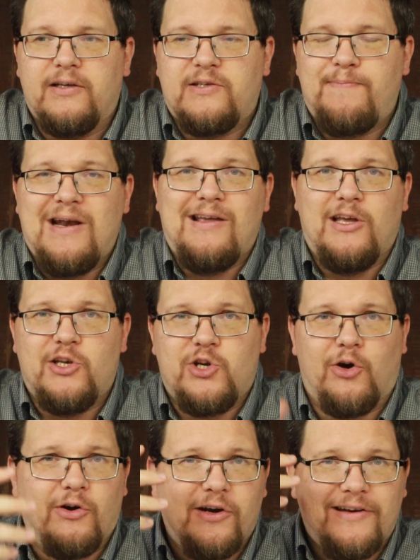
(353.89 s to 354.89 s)
spending
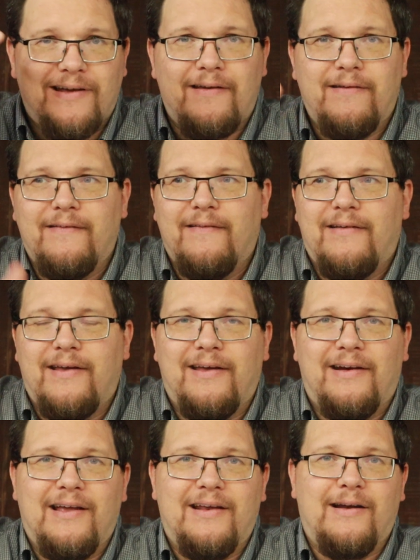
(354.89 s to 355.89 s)
eternity
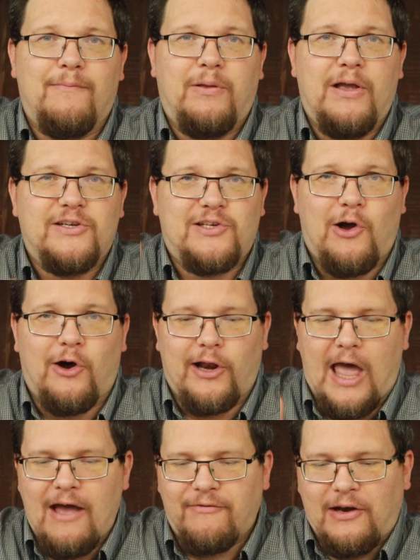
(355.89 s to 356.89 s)
in a place
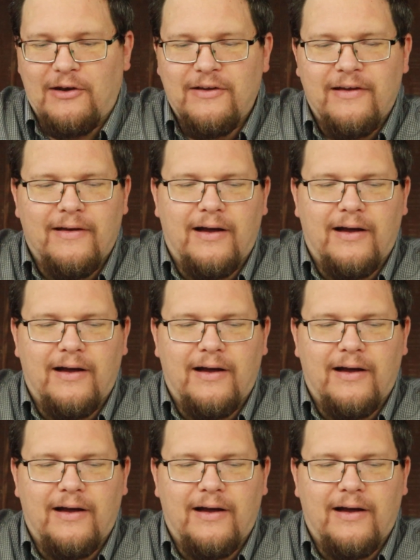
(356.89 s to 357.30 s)
called heaven